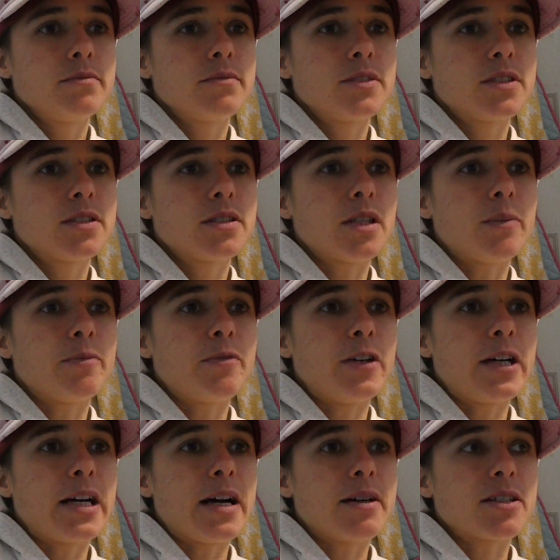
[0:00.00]

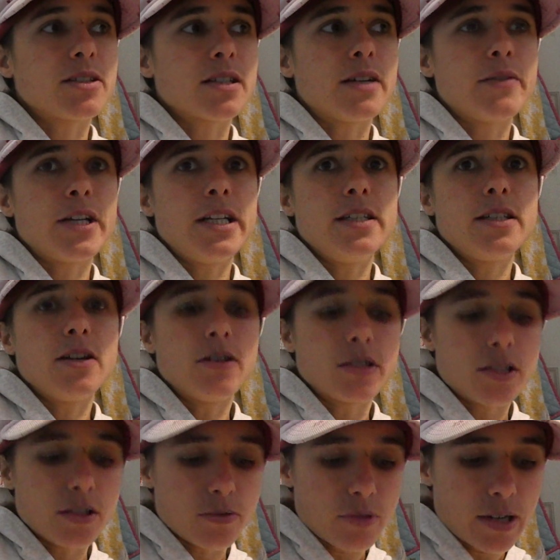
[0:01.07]
something that doesn't have any easy
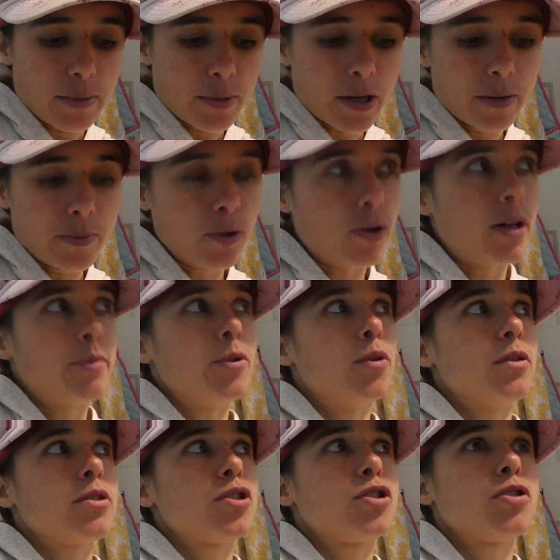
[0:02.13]
answers, really. But I'm
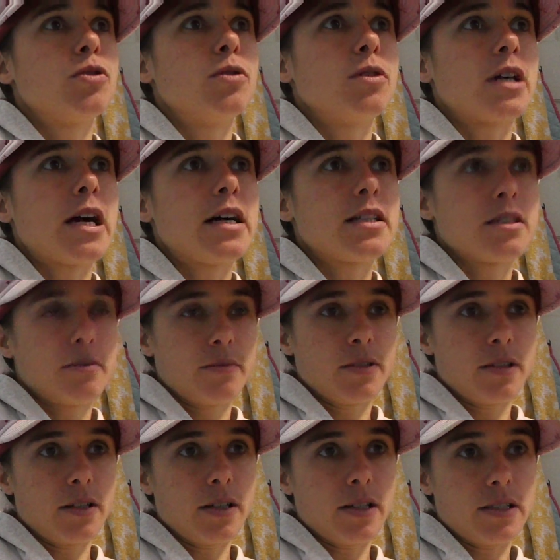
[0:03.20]
not sure that
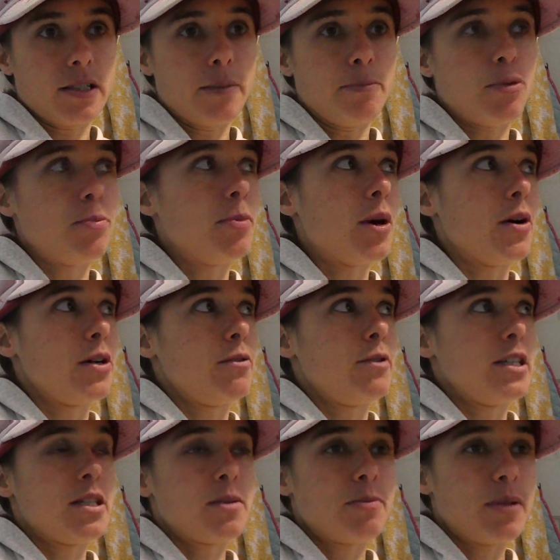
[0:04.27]
a simple
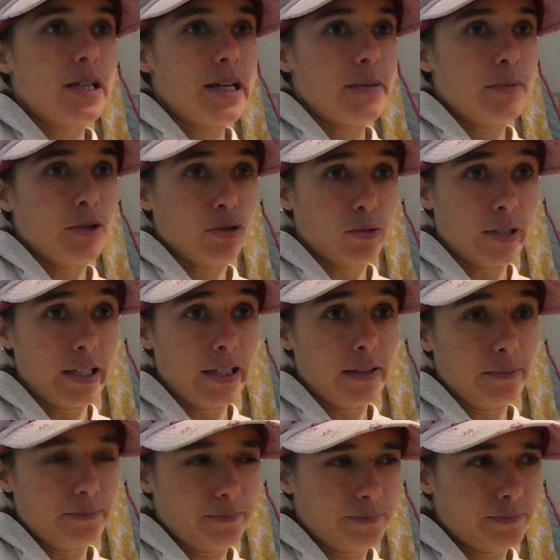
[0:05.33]
binary split between
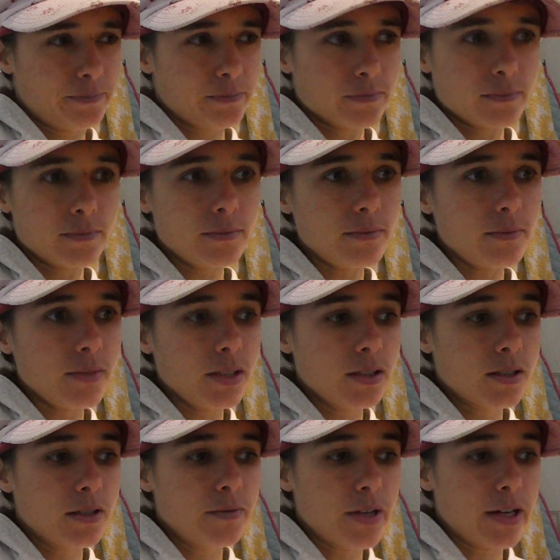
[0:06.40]

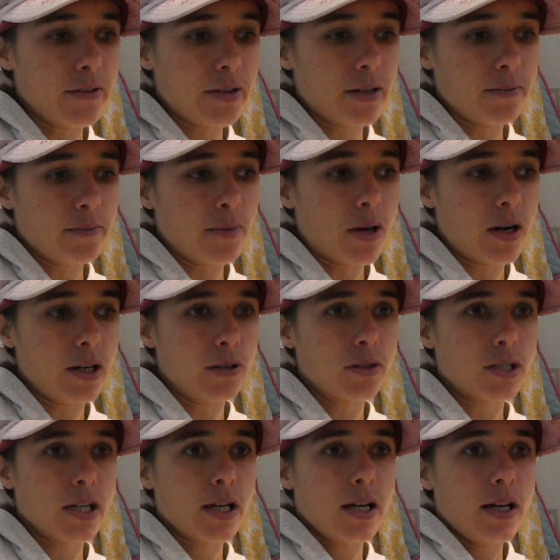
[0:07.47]
severe and
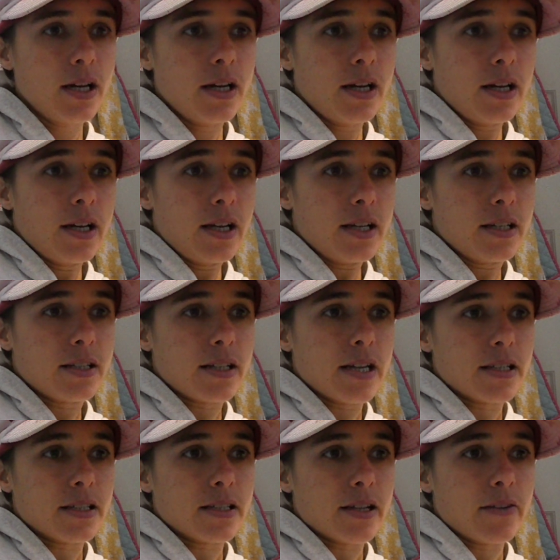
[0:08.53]
mild is
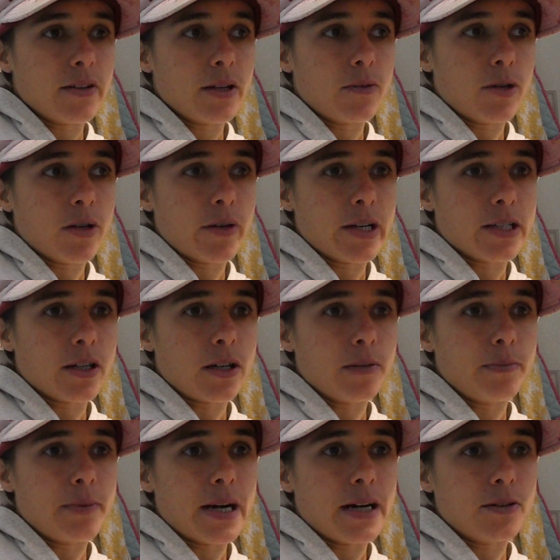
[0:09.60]
necessarily the right way to go
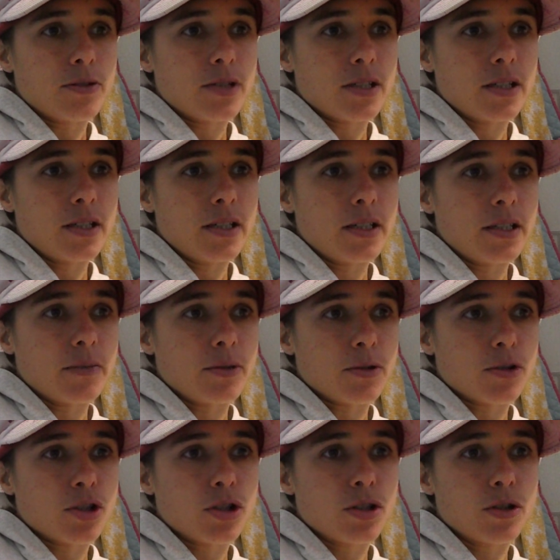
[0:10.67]
about it. I'm
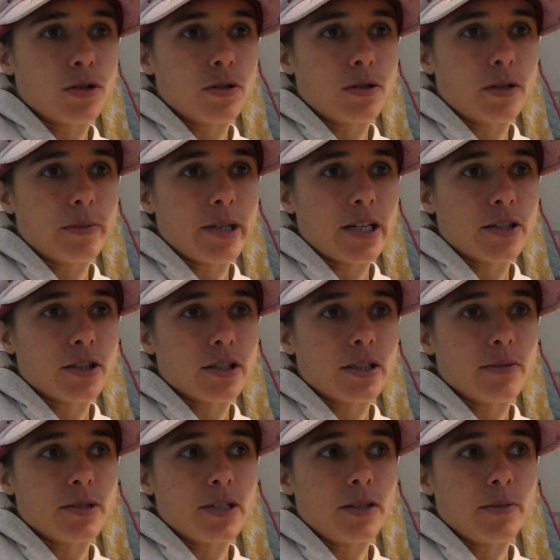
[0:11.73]
not sure. I mean, that just
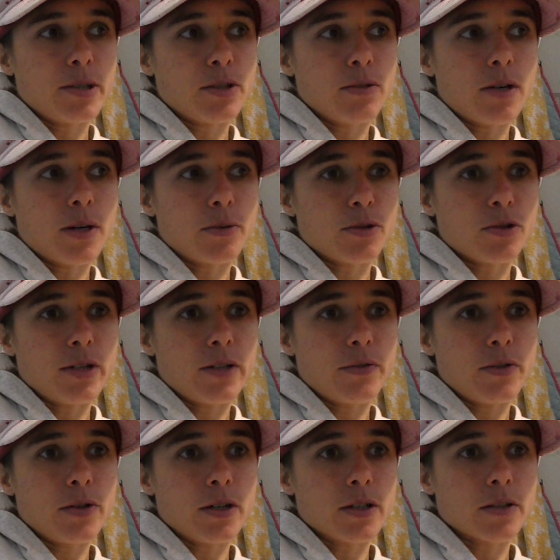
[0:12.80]
seems a little bit too arbitrary
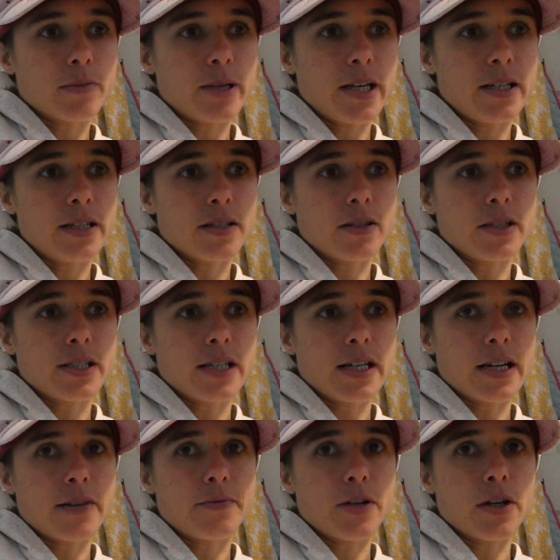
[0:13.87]
if you ask me. And this
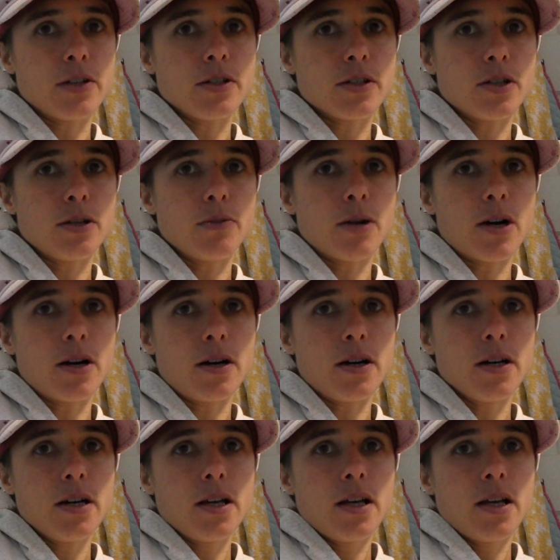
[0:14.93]
idea that those who are,